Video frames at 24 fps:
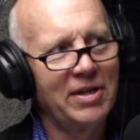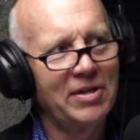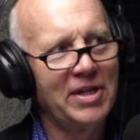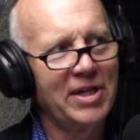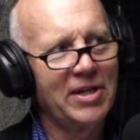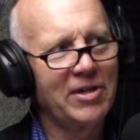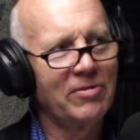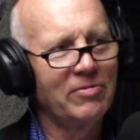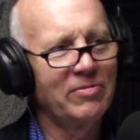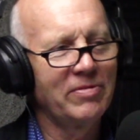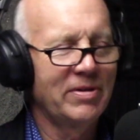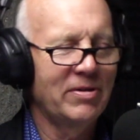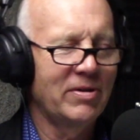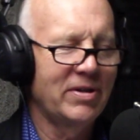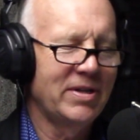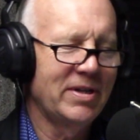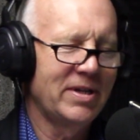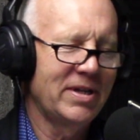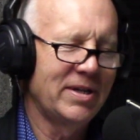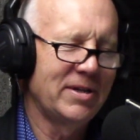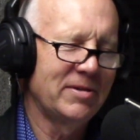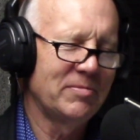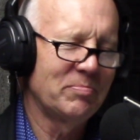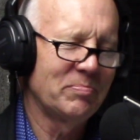Deacon
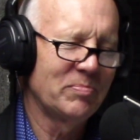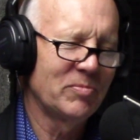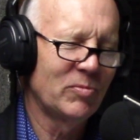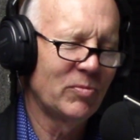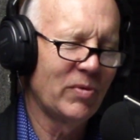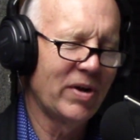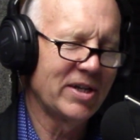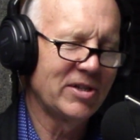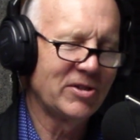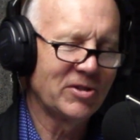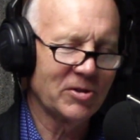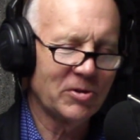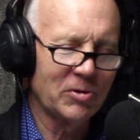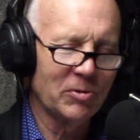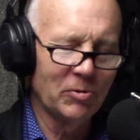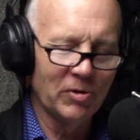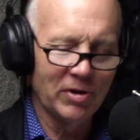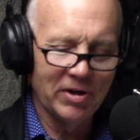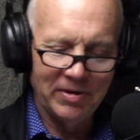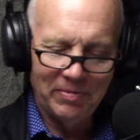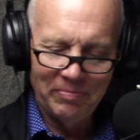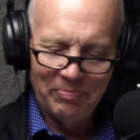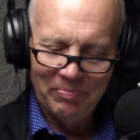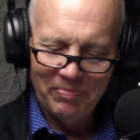Ronnie
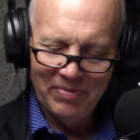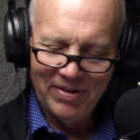Sakura.